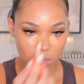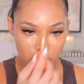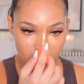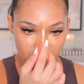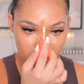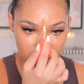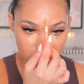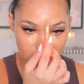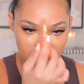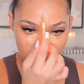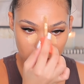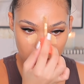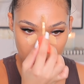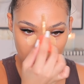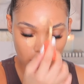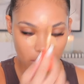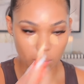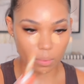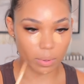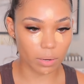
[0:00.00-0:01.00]
just gonna
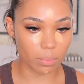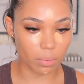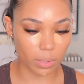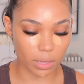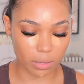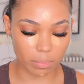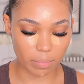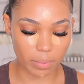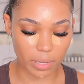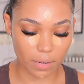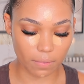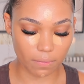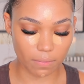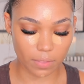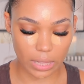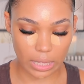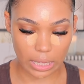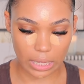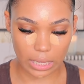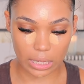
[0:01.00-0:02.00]
go in with a bit of
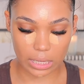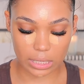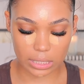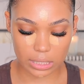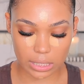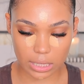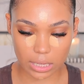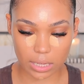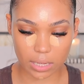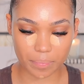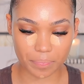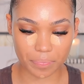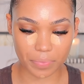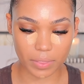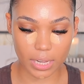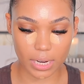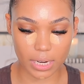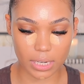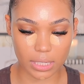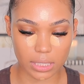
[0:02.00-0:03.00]
this,
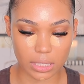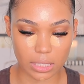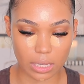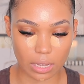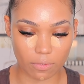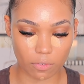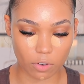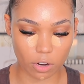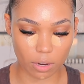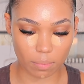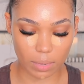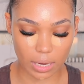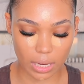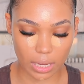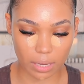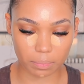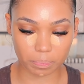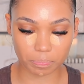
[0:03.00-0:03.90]
let it sit for a minute.